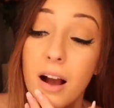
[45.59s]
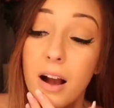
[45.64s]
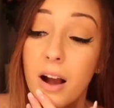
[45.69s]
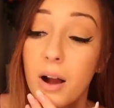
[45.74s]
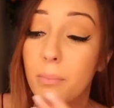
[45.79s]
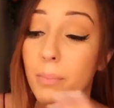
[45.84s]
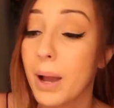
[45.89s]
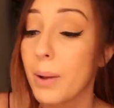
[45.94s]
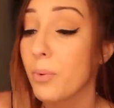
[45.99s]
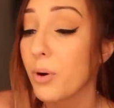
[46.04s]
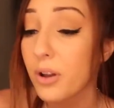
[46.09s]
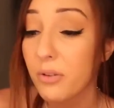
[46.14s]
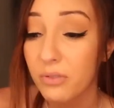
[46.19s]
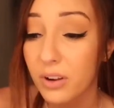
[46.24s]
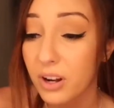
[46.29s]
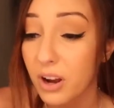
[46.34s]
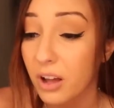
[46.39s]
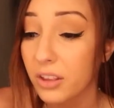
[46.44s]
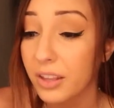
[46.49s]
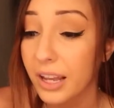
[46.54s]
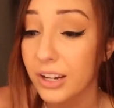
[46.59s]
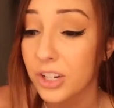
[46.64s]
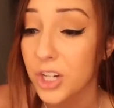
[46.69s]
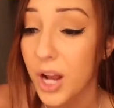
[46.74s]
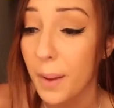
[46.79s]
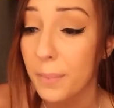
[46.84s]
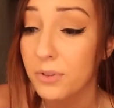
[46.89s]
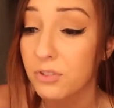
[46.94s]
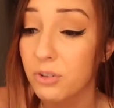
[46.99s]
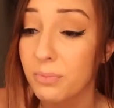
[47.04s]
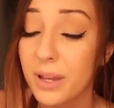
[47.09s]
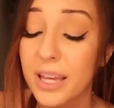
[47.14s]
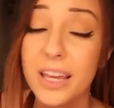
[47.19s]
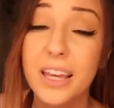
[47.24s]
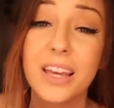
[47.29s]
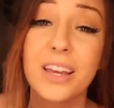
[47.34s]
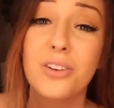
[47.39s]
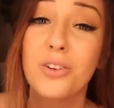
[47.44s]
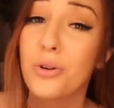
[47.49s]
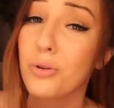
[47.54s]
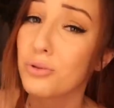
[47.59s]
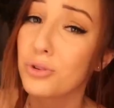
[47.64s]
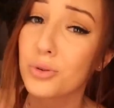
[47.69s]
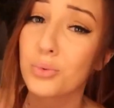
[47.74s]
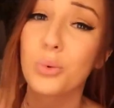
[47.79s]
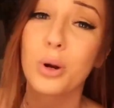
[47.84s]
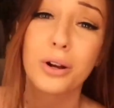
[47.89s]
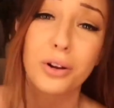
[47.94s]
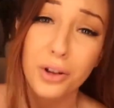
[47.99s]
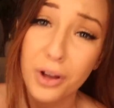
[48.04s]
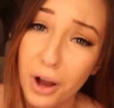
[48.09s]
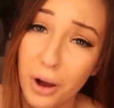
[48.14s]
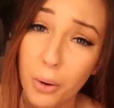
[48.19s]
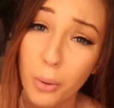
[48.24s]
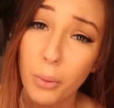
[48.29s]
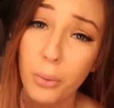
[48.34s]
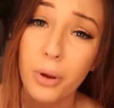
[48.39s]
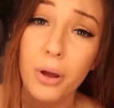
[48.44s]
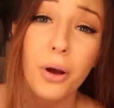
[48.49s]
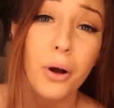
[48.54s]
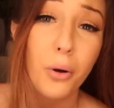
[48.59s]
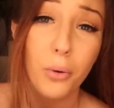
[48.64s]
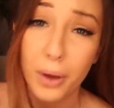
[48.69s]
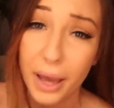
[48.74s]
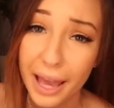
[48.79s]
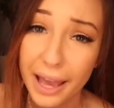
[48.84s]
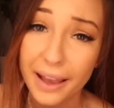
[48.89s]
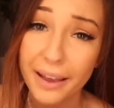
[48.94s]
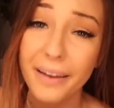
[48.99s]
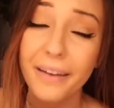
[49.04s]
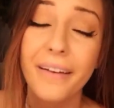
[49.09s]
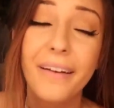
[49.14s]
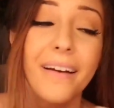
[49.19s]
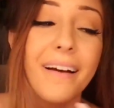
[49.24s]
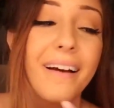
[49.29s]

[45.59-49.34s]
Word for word: Uh, my boyfriend online shops for me. He knows where to go okay?